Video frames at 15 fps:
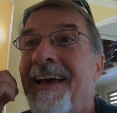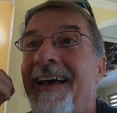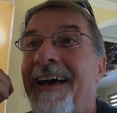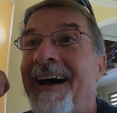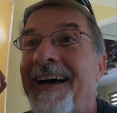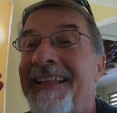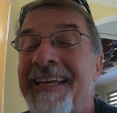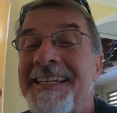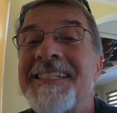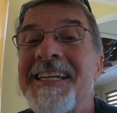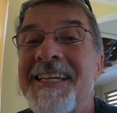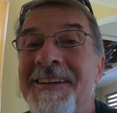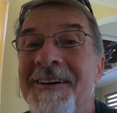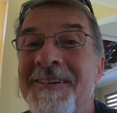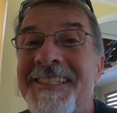that
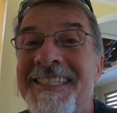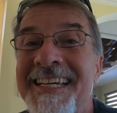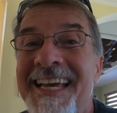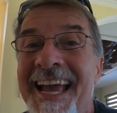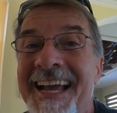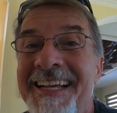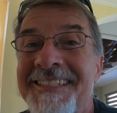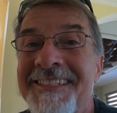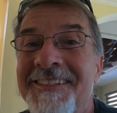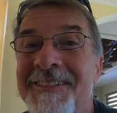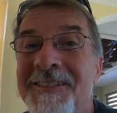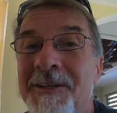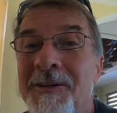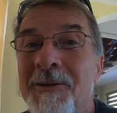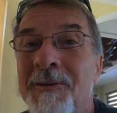she knows the answer
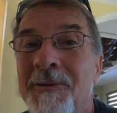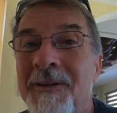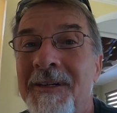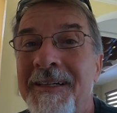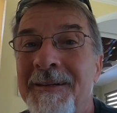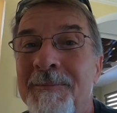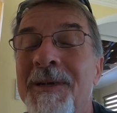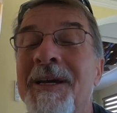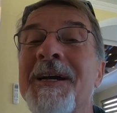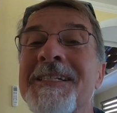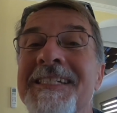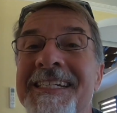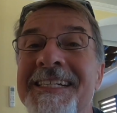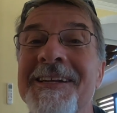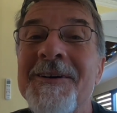to, because
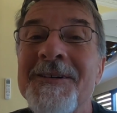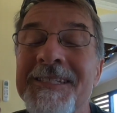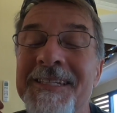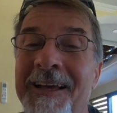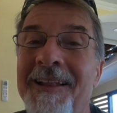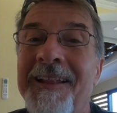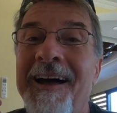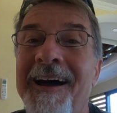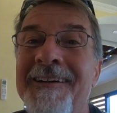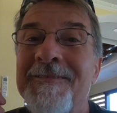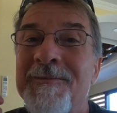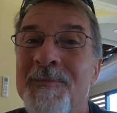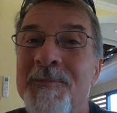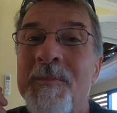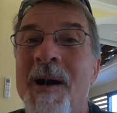she knows a lot
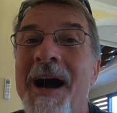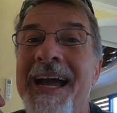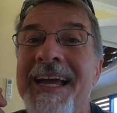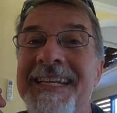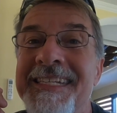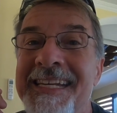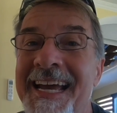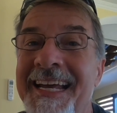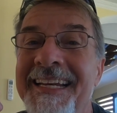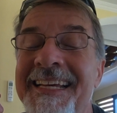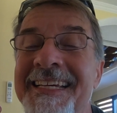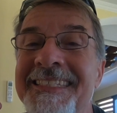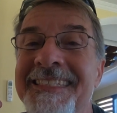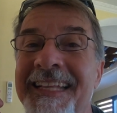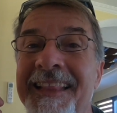of my
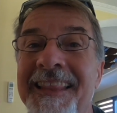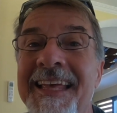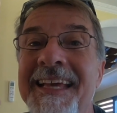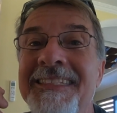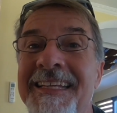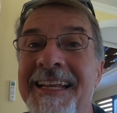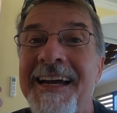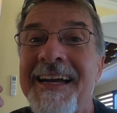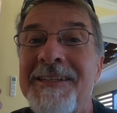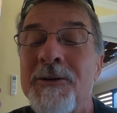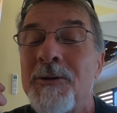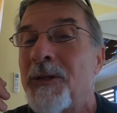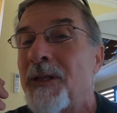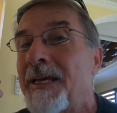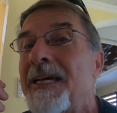techniques and things that I do
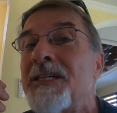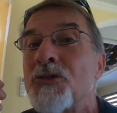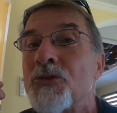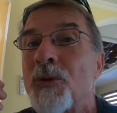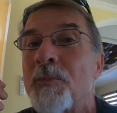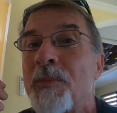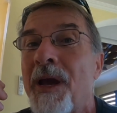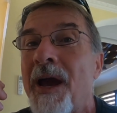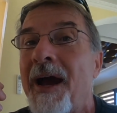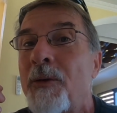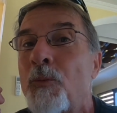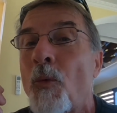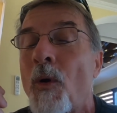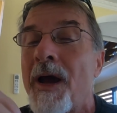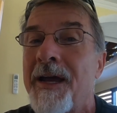and the history
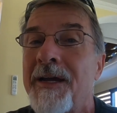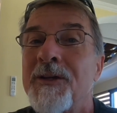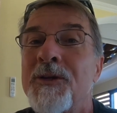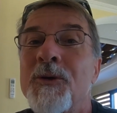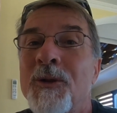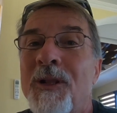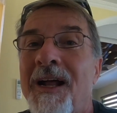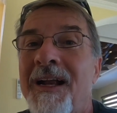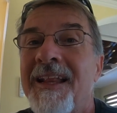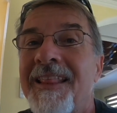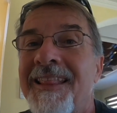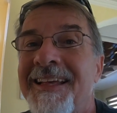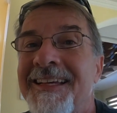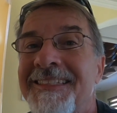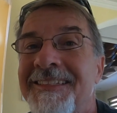behind why I do a lot of
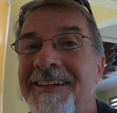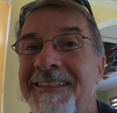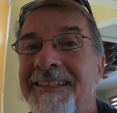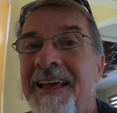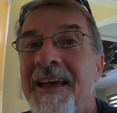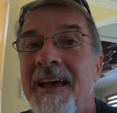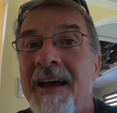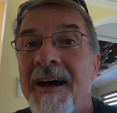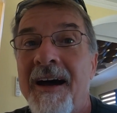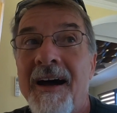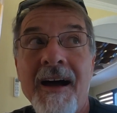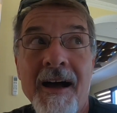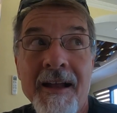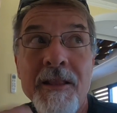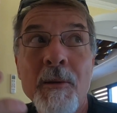things on
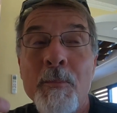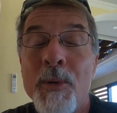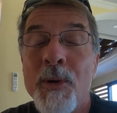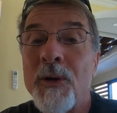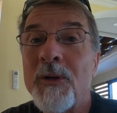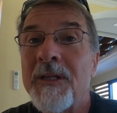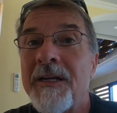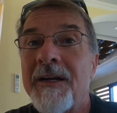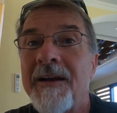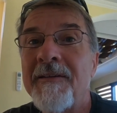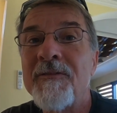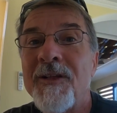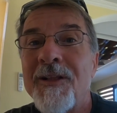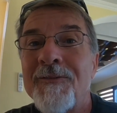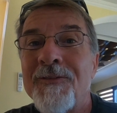the build here at
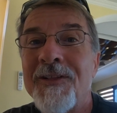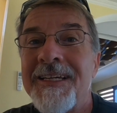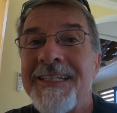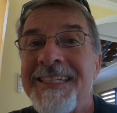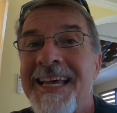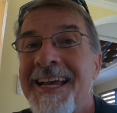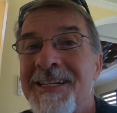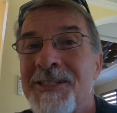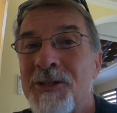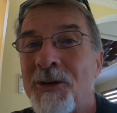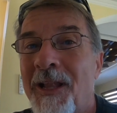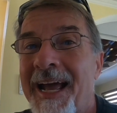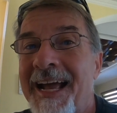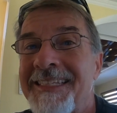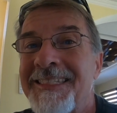Feliz,
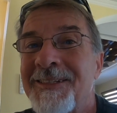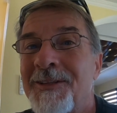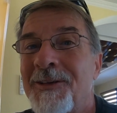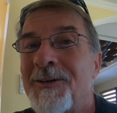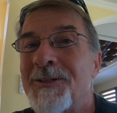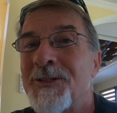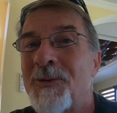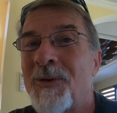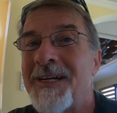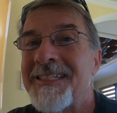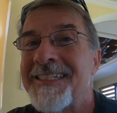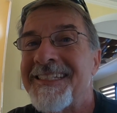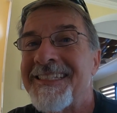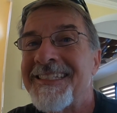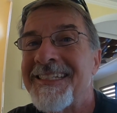she'll answer those
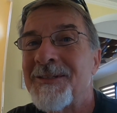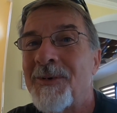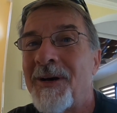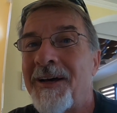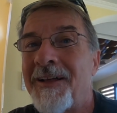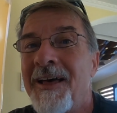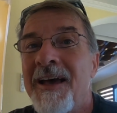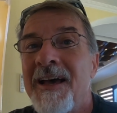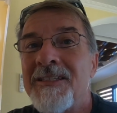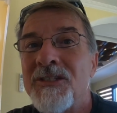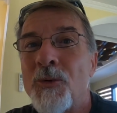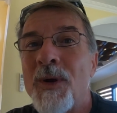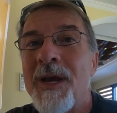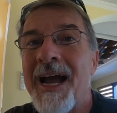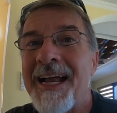questions as well.
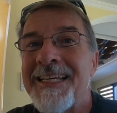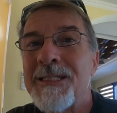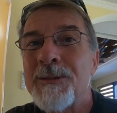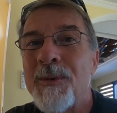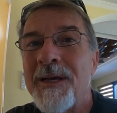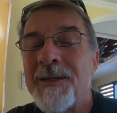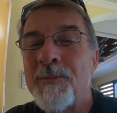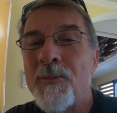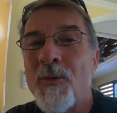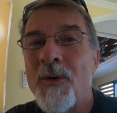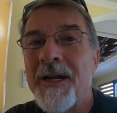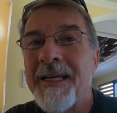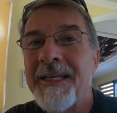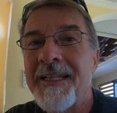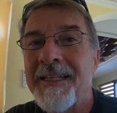So we kind of spend the
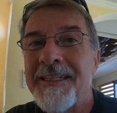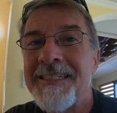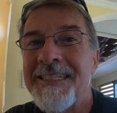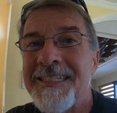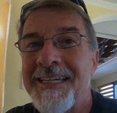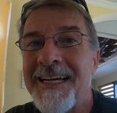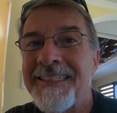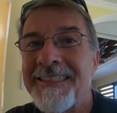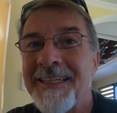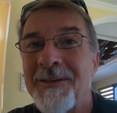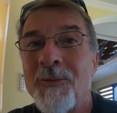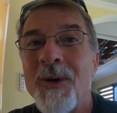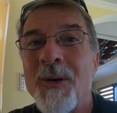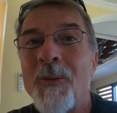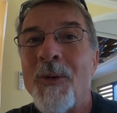morning discussing.
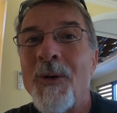We're